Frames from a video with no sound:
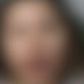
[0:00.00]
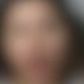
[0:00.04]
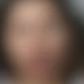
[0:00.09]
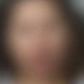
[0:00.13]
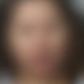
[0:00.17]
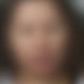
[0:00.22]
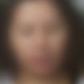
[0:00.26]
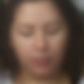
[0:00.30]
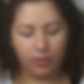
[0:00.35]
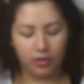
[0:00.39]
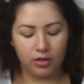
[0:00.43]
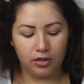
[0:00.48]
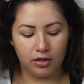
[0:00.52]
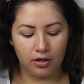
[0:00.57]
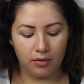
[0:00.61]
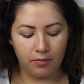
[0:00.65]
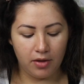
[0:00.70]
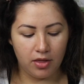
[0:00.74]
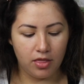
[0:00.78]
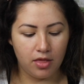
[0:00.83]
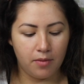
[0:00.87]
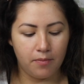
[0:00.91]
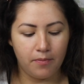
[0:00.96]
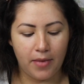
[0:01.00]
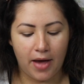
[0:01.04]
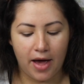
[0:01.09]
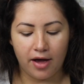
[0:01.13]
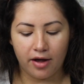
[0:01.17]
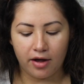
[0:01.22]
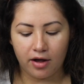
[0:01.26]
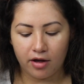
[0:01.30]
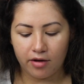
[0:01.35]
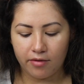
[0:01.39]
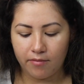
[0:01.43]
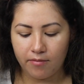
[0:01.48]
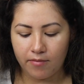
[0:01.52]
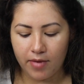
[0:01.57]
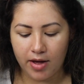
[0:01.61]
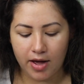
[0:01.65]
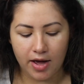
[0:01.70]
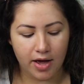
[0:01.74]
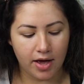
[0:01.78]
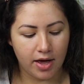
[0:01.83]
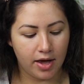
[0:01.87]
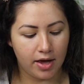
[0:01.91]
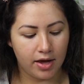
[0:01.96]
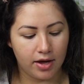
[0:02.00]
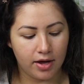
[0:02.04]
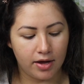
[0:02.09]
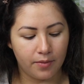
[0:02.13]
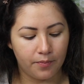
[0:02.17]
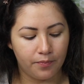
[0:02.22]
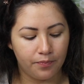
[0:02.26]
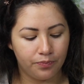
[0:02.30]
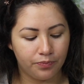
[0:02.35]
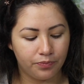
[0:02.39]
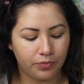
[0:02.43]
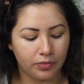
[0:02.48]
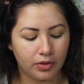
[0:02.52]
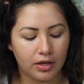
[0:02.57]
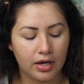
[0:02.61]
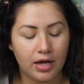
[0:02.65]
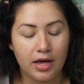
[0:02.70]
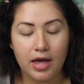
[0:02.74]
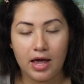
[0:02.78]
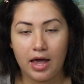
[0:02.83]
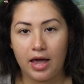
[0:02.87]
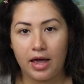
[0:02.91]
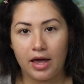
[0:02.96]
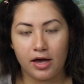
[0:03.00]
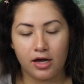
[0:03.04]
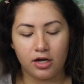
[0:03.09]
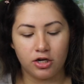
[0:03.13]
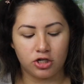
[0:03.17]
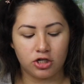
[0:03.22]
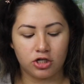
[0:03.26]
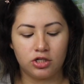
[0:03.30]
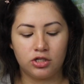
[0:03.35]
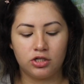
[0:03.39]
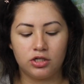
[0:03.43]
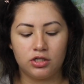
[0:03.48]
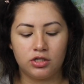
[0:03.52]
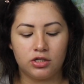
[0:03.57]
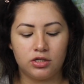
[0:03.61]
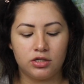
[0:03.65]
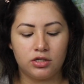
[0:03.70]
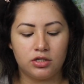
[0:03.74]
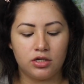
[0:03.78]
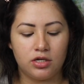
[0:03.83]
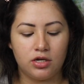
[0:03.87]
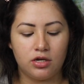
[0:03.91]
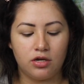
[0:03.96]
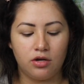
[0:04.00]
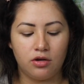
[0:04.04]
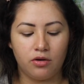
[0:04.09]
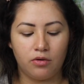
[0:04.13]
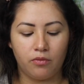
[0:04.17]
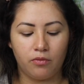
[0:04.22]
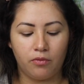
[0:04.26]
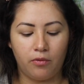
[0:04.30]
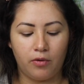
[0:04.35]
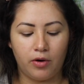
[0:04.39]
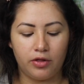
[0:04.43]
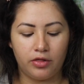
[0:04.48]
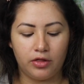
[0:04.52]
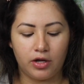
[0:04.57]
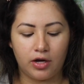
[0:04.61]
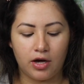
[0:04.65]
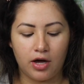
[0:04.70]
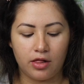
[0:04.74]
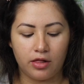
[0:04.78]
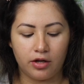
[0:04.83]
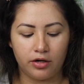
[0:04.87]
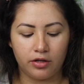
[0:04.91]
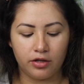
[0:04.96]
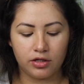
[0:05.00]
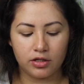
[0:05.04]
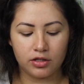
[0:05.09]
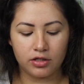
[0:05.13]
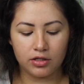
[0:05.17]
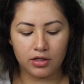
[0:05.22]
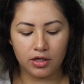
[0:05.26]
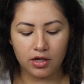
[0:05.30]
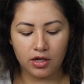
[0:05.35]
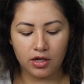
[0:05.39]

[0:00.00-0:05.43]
I'm going to put some on the back of my hand just to see what the color looks